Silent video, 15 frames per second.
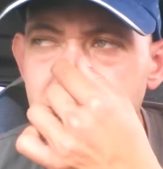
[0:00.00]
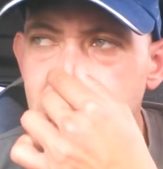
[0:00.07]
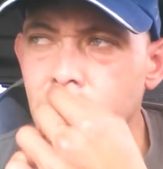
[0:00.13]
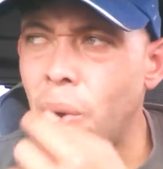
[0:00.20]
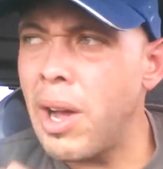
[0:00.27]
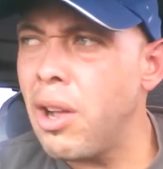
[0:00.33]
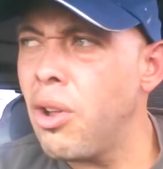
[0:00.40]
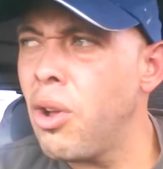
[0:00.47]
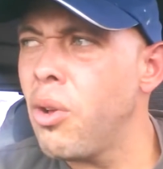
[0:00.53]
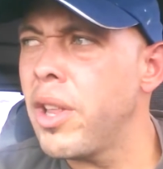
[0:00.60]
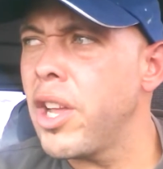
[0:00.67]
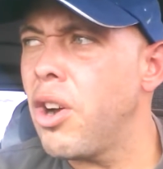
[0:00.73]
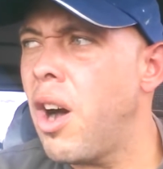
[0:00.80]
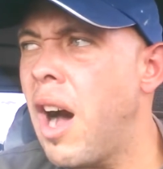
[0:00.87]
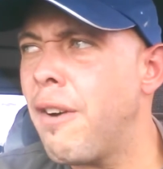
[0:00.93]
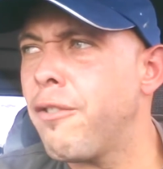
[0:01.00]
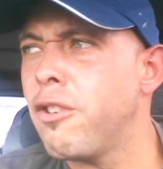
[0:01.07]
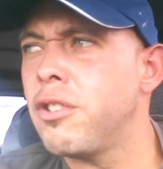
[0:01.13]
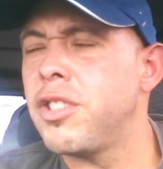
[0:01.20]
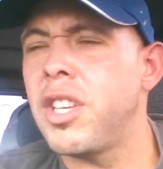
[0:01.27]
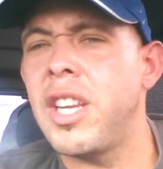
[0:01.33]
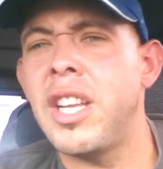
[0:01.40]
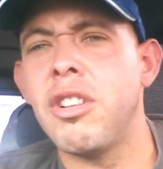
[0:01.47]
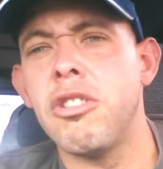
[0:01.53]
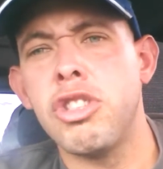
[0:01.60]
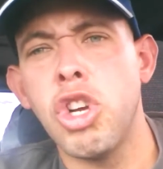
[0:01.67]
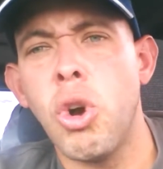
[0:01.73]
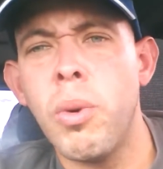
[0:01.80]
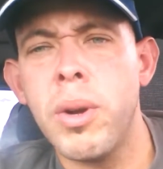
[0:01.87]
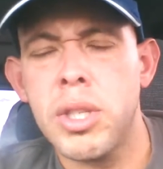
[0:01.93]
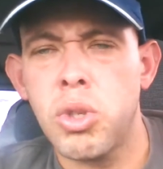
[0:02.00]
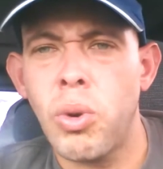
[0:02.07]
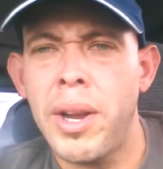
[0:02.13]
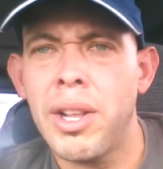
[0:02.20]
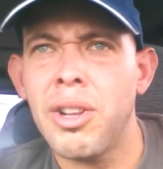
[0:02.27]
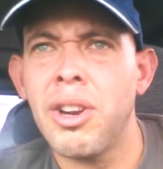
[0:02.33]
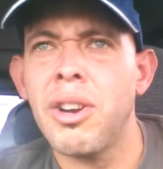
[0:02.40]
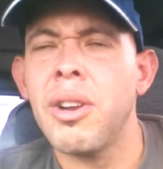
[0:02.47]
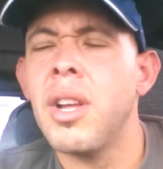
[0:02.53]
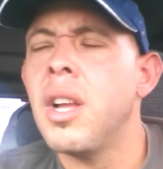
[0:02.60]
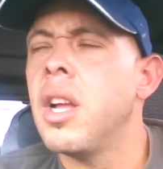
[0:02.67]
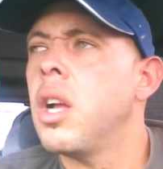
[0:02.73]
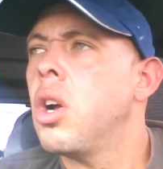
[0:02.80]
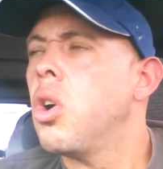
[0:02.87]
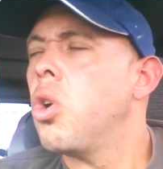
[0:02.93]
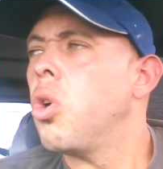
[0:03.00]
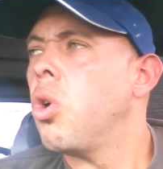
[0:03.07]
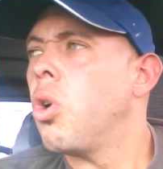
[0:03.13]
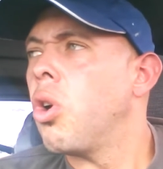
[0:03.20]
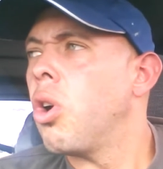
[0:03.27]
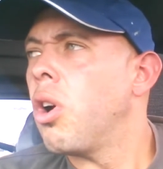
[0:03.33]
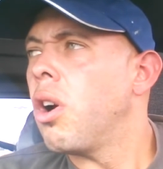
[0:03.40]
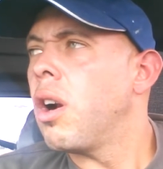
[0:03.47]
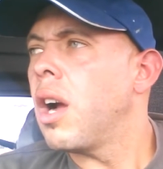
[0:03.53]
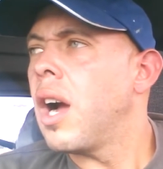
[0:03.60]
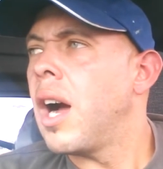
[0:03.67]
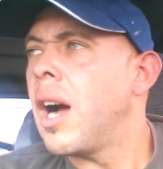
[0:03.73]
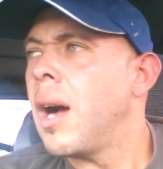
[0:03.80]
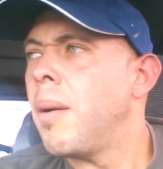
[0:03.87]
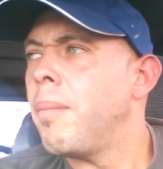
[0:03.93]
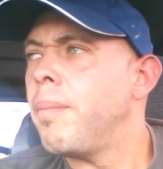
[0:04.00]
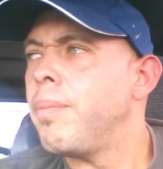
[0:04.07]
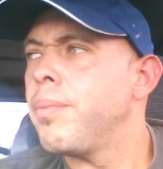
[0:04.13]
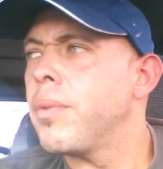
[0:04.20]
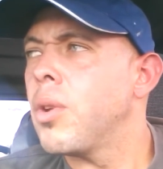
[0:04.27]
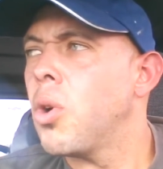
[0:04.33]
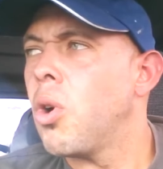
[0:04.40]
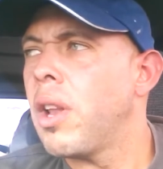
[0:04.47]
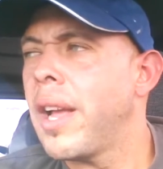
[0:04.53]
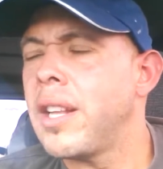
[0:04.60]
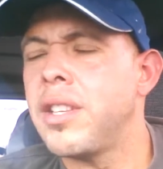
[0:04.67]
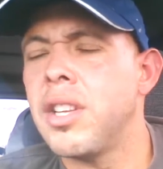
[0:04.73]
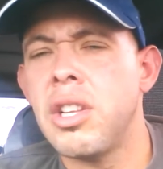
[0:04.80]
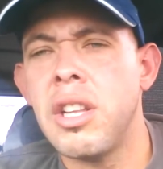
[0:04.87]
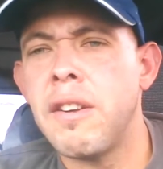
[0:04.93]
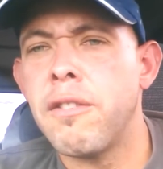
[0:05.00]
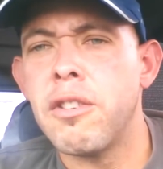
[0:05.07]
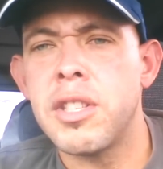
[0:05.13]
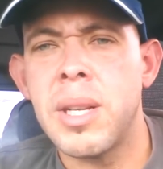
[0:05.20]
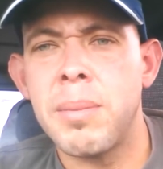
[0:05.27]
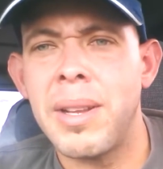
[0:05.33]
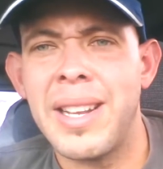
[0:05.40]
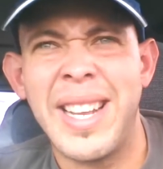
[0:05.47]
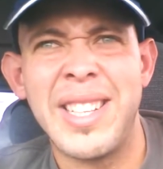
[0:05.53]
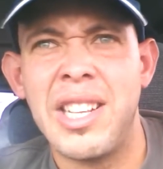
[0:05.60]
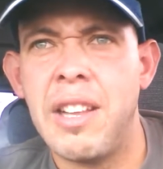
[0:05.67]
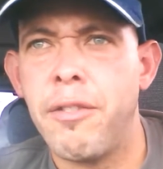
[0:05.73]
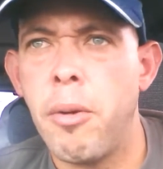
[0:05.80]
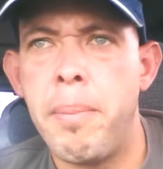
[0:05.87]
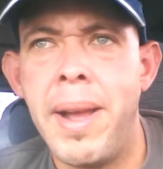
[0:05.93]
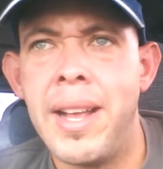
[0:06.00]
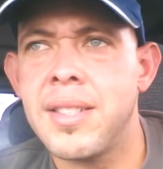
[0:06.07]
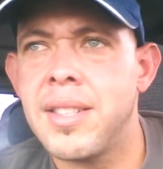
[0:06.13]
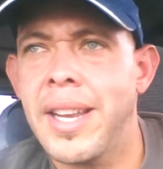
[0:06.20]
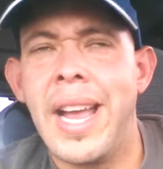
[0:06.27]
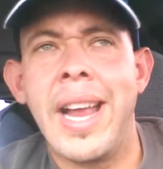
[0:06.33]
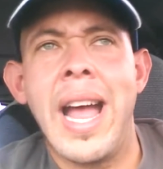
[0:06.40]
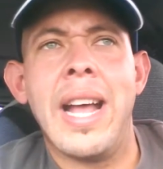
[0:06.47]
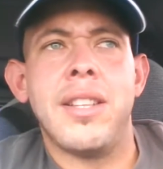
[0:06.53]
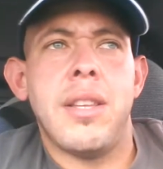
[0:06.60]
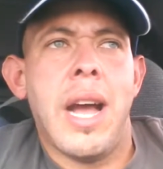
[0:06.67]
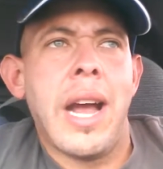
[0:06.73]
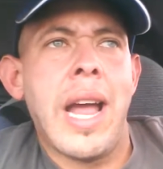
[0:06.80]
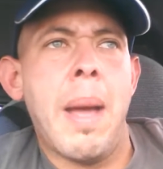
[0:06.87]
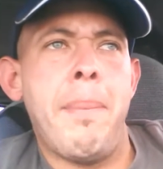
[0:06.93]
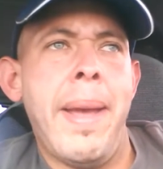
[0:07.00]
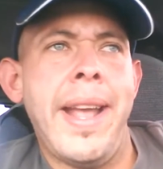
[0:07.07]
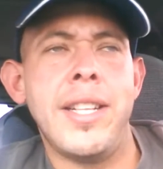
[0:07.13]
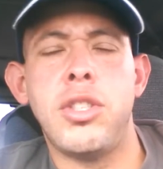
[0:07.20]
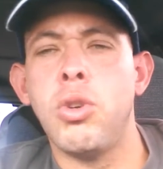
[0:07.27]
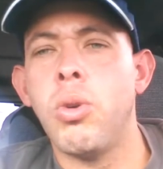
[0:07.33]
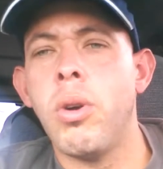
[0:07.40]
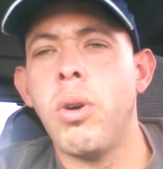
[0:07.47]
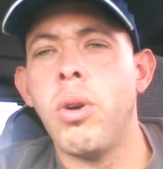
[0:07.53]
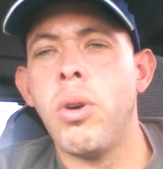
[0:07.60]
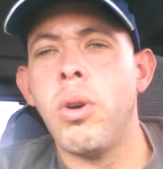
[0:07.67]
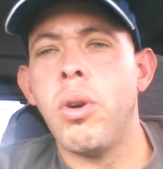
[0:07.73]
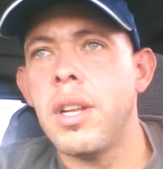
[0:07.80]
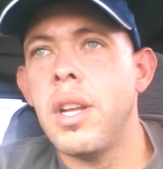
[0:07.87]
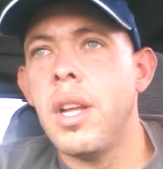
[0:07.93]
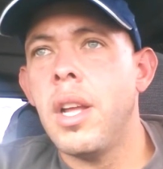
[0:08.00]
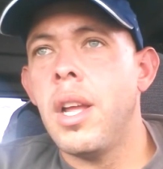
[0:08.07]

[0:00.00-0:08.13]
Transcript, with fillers: So I'll only offer to either tow a trailer or um, or like deliver something like deliver pets. Like I got I got paid 200